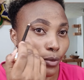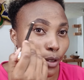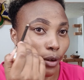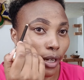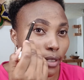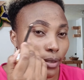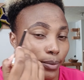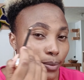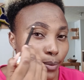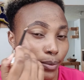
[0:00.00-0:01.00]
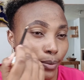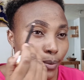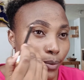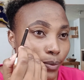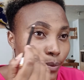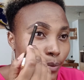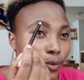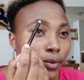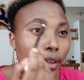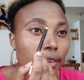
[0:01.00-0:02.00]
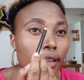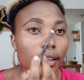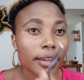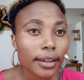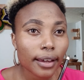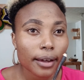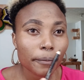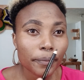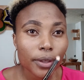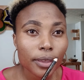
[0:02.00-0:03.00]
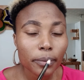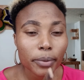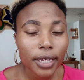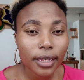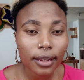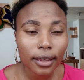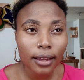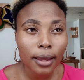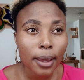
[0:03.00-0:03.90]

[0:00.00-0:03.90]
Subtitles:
all right? And then here in the beginning,